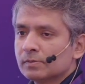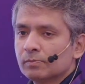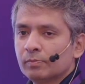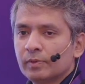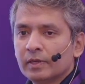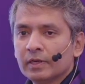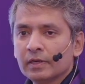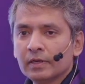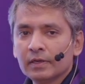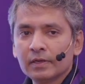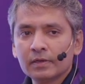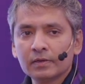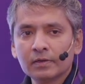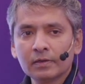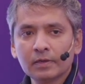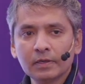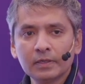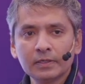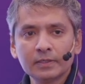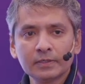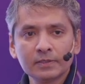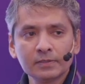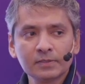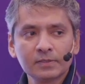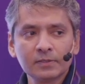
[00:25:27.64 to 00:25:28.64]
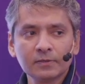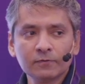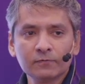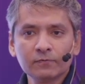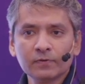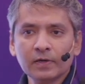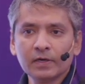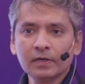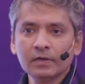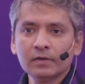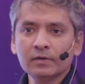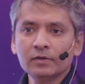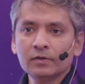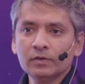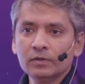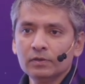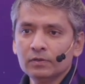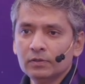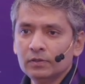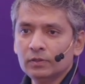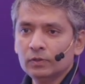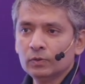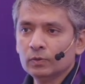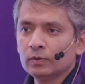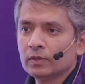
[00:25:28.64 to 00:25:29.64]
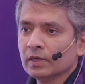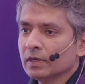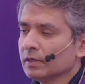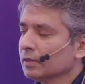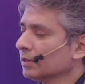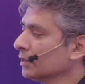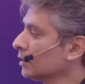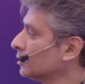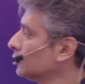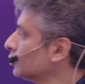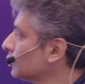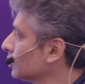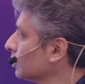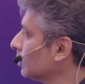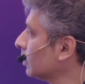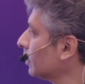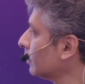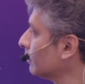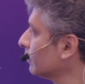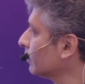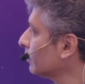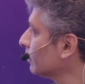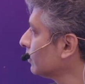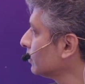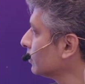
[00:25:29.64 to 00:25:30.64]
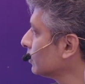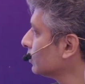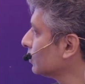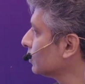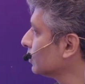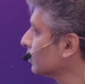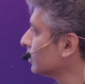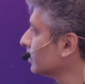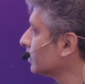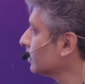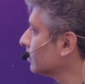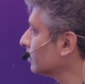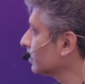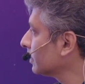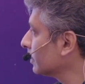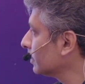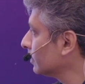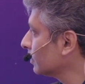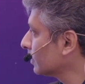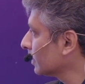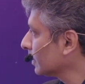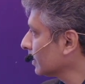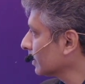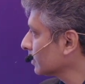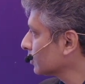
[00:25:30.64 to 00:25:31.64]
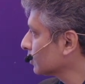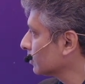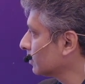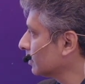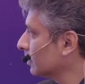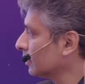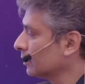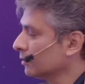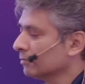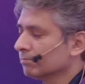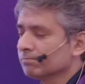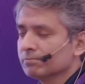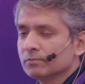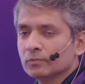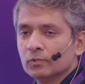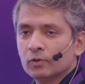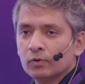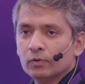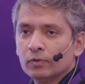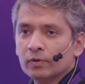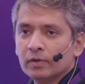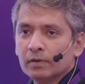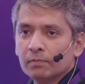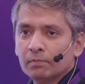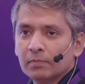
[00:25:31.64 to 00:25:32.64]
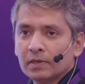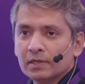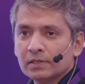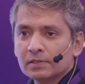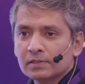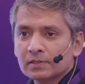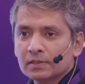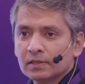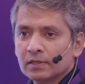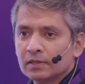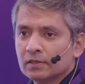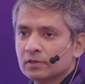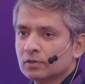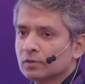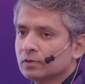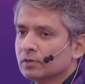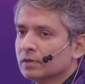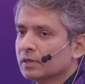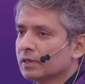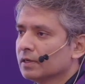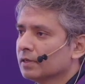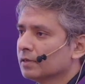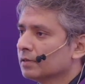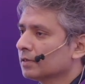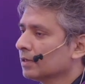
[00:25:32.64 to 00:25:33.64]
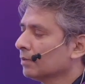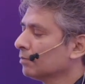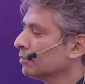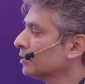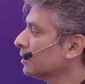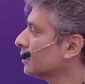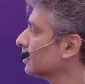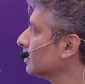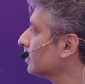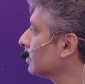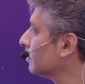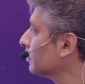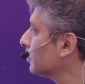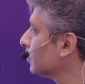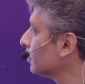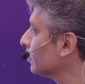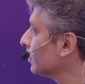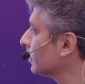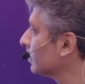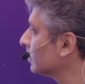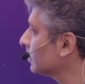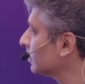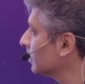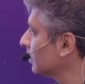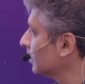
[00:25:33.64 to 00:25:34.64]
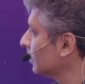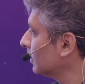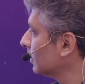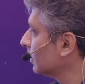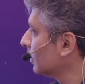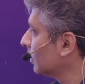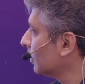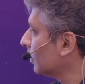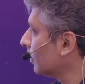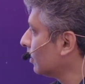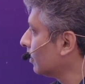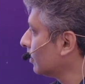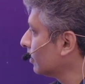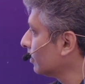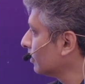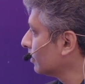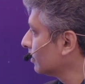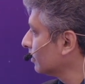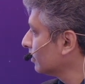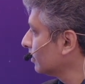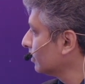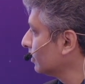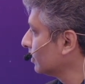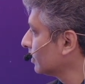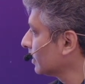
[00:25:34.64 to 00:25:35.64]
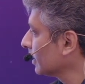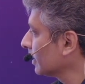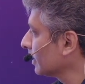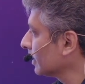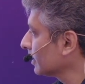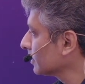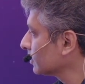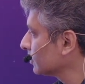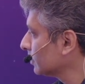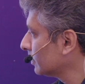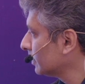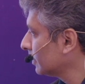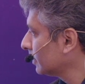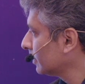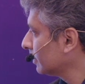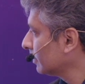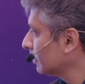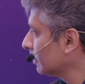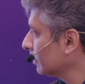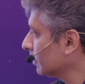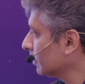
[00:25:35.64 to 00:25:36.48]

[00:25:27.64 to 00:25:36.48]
PII related stuff, and you can control how you want to do it. You can actually go and mask it, you can completely remove it, or you can actually